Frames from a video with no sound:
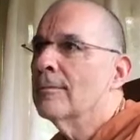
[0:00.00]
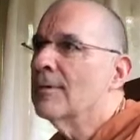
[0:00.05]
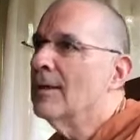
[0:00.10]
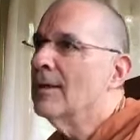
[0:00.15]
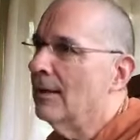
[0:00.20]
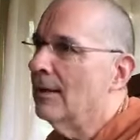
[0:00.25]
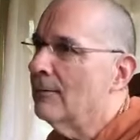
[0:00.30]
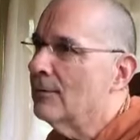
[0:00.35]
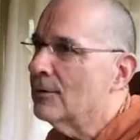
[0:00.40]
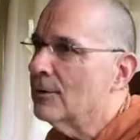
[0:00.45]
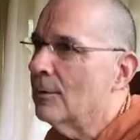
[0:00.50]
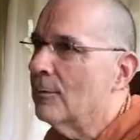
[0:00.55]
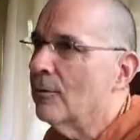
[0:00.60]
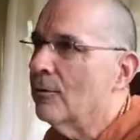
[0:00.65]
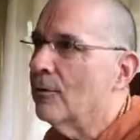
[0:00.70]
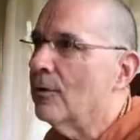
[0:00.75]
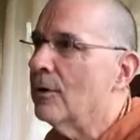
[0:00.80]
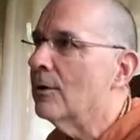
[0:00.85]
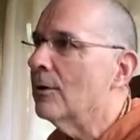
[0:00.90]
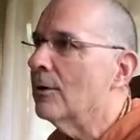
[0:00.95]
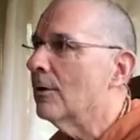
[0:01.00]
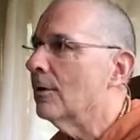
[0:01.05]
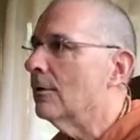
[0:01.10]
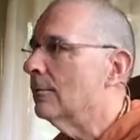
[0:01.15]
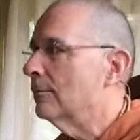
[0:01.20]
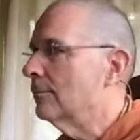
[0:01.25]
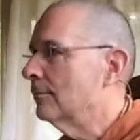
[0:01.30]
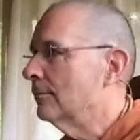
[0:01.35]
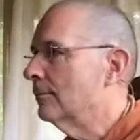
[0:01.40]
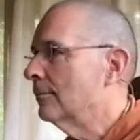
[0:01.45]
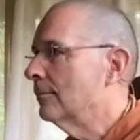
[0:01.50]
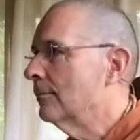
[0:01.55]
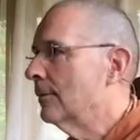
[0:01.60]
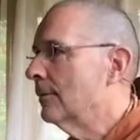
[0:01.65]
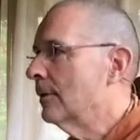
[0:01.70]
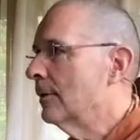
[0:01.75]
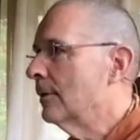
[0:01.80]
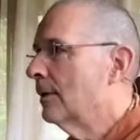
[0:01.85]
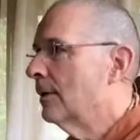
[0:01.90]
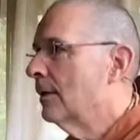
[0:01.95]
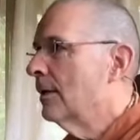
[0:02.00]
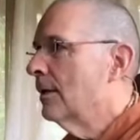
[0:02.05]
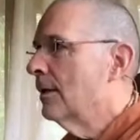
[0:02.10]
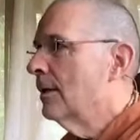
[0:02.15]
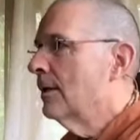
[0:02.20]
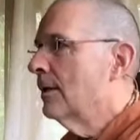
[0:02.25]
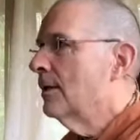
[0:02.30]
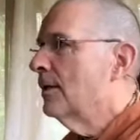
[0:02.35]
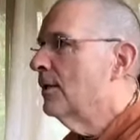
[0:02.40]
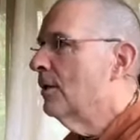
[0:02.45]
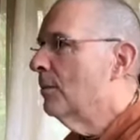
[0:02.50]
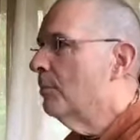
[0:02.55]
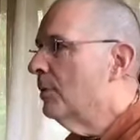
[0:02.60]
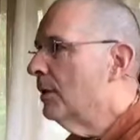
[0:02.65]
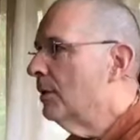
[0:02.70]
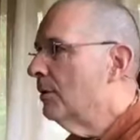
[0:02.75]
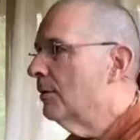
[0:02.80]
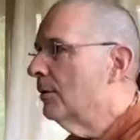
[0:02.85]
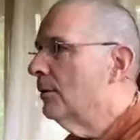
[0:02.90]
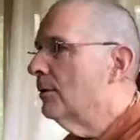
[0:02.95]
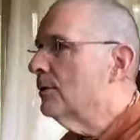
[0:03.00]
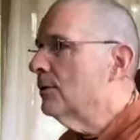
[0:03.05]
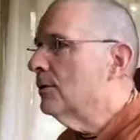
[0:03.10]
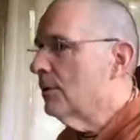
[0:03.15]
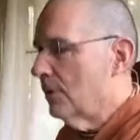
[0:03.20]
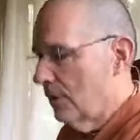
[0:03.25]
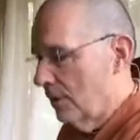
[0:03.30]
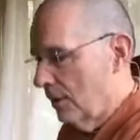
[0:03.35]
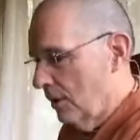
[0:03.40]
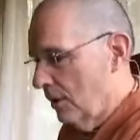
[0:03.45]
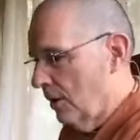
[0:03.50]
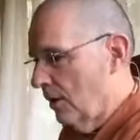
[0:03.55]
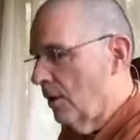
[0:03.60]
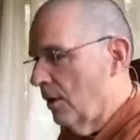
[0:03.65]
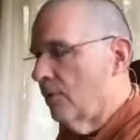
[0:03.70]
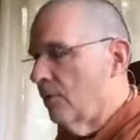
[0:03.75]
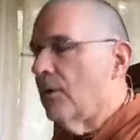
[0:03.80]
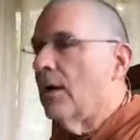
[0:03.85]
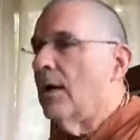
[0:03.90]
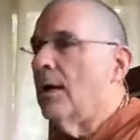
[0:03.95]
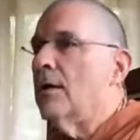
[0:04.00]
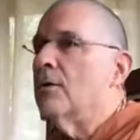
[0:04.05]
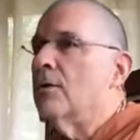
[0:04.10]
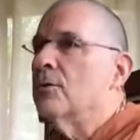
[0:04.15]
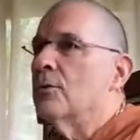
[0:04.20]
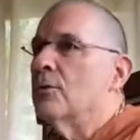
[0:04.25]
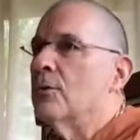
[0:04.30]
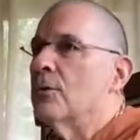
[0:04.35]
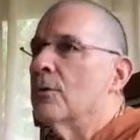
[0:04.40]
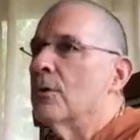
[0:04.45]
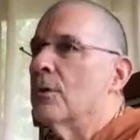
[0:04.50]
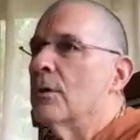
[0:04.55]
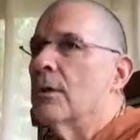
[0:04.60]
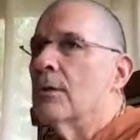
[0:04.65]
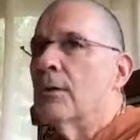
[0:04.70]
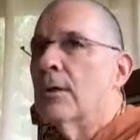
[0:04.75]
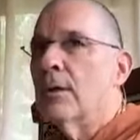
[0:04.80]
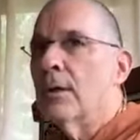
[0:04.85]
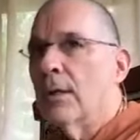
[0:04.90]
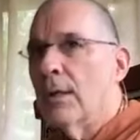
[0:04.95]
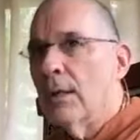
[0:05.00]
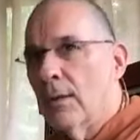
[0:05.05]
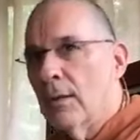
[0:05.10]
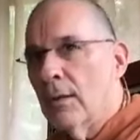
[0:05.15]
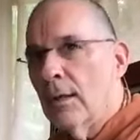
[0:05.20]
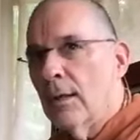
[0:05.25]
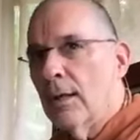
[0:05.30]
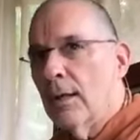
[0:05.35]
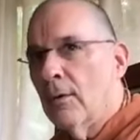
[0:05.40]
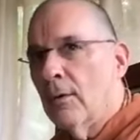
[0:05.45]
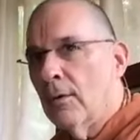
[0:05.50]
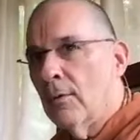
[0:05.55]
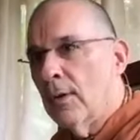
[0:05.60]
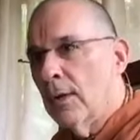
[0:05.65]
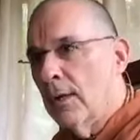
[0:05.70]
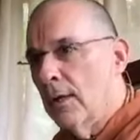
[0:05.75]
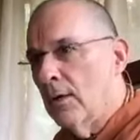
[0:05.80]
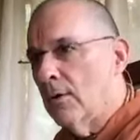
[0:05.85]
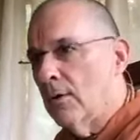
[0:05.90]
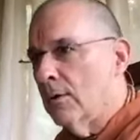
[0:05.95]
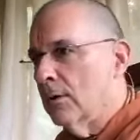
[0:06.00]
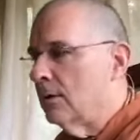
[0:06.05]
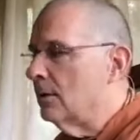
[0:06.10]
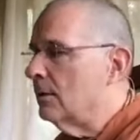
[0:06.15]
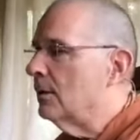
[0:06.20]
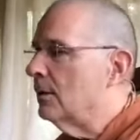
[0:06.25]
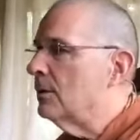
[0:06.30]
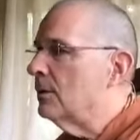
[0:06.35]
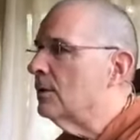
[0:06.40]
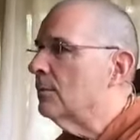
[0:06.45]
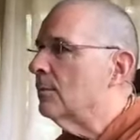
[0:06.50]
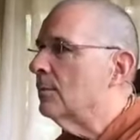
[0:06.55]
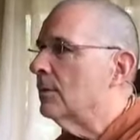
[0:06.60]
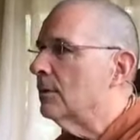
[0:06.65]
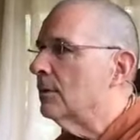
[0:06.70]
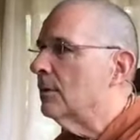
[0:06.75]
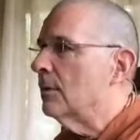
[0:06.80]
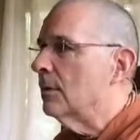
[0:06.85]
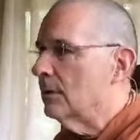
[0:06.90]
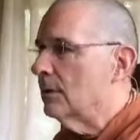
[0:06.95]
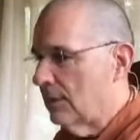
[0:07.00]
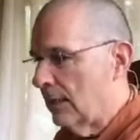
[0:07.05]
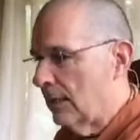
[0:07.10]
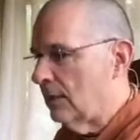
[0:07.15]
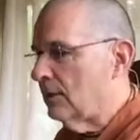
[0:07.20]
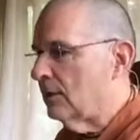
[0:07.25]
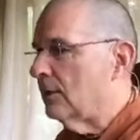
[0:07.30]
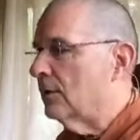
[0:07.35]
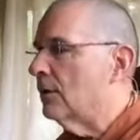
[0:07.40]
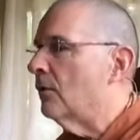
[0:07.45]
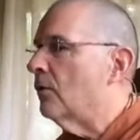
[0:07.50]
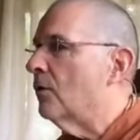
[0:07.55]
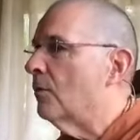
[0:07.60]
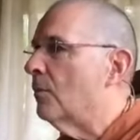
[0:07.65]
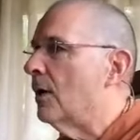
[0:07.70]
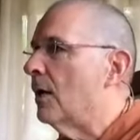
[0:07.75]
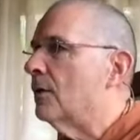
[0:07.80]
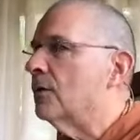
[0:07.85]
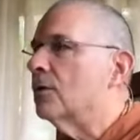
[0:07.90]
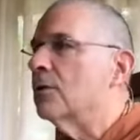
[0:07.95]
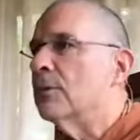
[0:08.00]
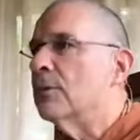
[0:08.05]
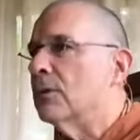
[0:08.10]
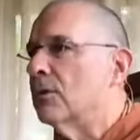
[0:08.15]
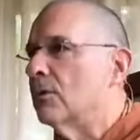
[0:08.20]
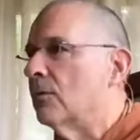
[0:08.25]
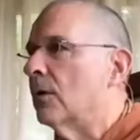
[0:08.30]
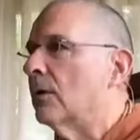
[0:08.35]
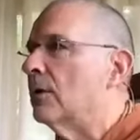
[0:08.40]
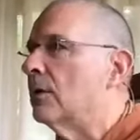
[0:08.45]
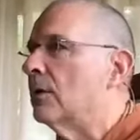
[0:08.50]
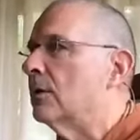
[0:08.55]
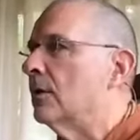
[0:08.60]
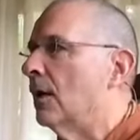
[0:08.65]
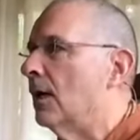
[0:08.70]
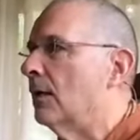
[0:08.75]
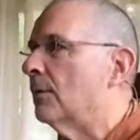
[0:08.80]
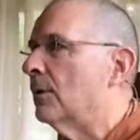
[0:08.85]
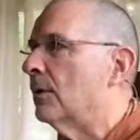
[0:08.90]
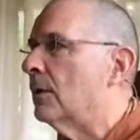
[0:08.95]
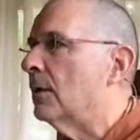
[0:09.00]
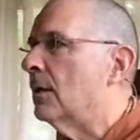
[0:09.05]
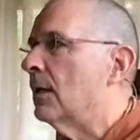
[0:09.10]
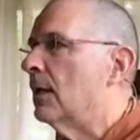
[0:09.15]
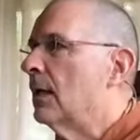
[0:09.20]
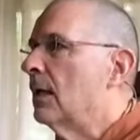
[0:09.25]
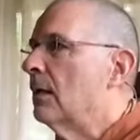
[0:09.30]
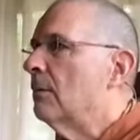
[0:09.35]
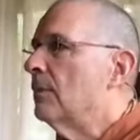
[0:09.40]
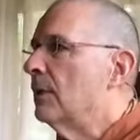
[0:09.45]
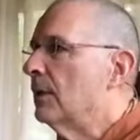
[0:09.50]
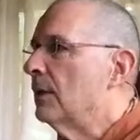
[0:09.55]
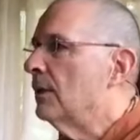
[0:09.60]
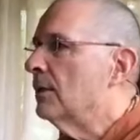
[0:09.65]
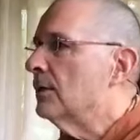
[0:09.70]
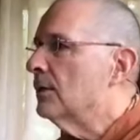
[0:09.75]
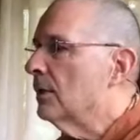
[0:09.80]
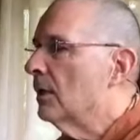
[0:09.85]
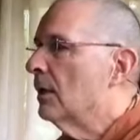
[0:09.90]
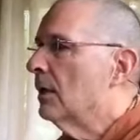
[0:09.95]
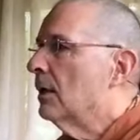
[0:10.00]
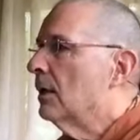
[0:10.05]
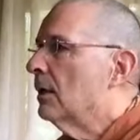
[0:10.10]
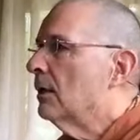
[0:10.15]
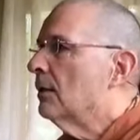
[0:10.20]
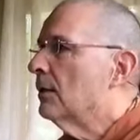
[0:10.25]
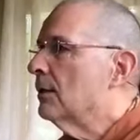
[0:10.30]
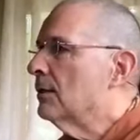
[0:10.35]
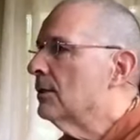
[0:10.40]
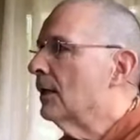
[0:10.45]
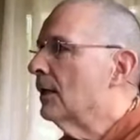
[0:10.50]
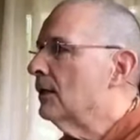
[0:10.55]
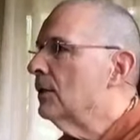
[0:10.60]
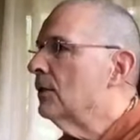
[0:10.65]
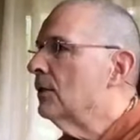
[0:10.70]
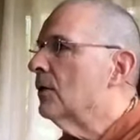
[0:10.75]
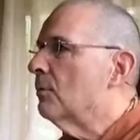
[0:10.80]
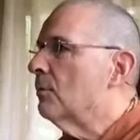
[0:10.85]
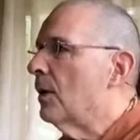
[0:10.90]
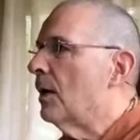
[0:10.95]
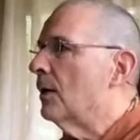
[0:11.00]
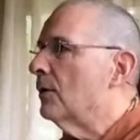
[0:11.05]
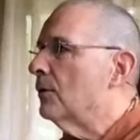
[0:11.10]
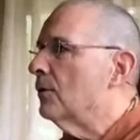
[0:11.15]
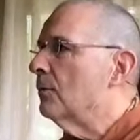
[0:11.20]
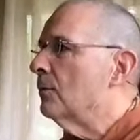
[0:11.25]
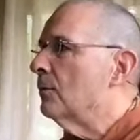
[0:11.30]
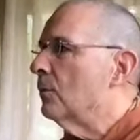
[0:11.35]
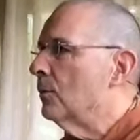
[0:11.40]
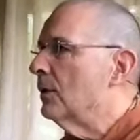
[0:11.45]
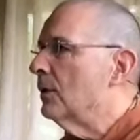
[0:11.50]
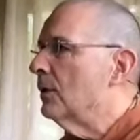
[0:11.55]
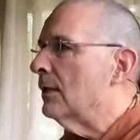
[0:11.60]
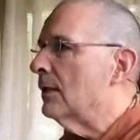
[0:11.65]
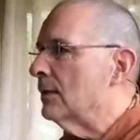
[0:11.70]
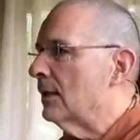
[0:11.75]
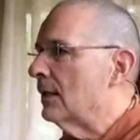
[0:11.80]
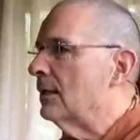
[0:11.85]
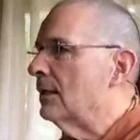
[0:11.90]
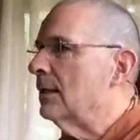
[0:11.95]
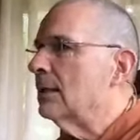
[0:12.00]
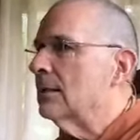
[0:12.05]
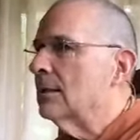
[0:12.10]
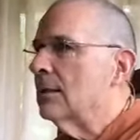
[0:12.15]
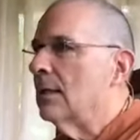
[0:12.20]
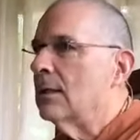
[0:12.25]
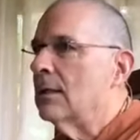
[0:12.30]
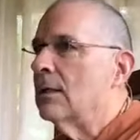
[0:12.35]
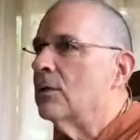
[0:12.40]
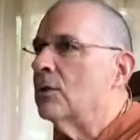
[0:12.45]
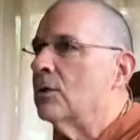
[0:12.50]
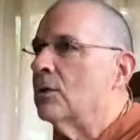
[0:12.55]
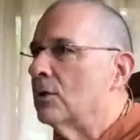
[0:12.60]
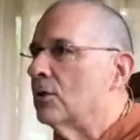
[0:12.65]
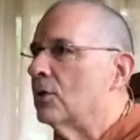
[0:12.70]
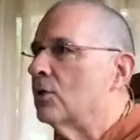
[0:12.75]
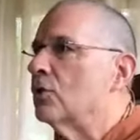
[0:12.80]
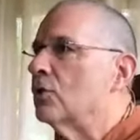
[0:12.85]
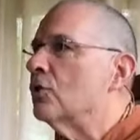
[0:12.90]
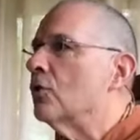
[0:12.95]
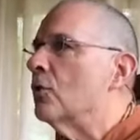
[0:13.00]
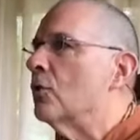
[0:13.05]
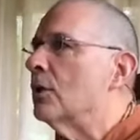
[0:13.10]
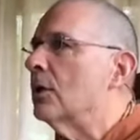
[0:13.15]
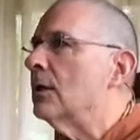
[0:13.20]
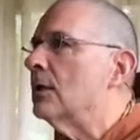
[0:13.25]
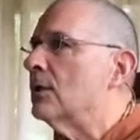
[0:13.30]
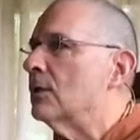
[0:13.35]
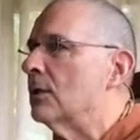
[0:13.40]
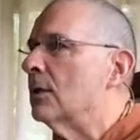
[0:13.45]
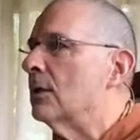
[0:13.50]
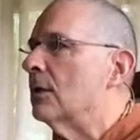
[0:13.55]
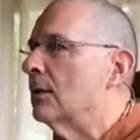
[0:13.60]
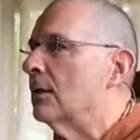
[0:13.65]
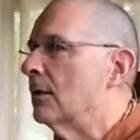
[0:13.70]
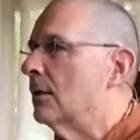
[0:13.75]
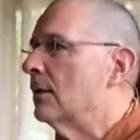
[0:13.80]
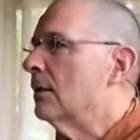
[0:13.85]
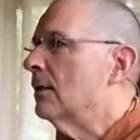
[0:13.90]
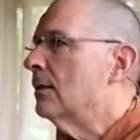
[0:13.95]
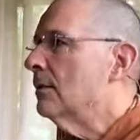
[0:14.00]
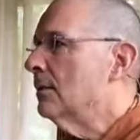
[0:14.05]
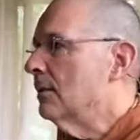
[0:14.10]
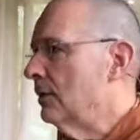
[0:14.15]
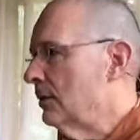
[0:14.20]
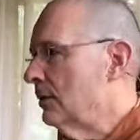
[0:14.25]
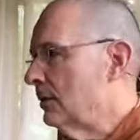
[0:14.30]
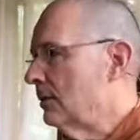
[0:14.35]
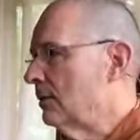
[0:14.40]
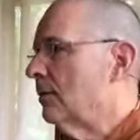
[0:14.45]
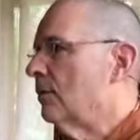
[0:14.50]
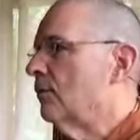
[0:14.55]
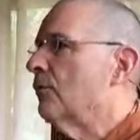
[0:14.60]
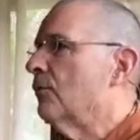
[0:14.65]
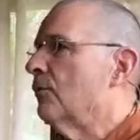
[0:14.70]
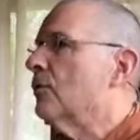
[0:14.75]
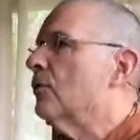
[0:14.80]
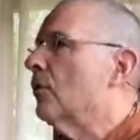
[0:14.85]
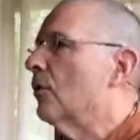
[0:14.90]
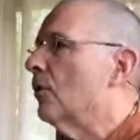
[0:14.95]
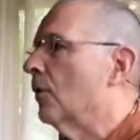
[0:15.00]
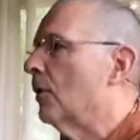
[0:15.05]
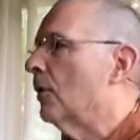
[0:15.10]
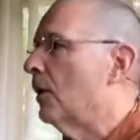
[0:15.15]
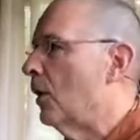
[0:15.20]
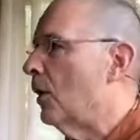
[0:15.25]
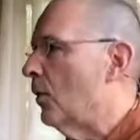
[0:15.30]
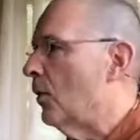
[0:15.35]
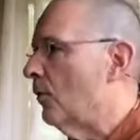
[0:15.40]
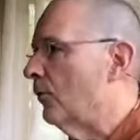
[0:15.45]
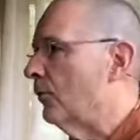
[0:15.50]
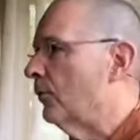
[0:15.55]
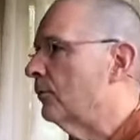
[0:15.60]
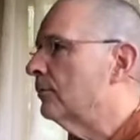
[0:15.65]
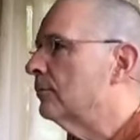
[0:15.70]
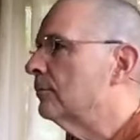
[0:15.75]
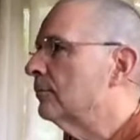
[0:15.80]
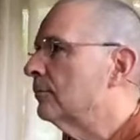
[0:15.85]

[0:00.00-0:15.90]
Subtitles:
They have some fear. The appearance of Aghasura here in this section of the Bhagavatam is very timely, because this section of the Bhagavatam, as I said, is showcasing this fraternal love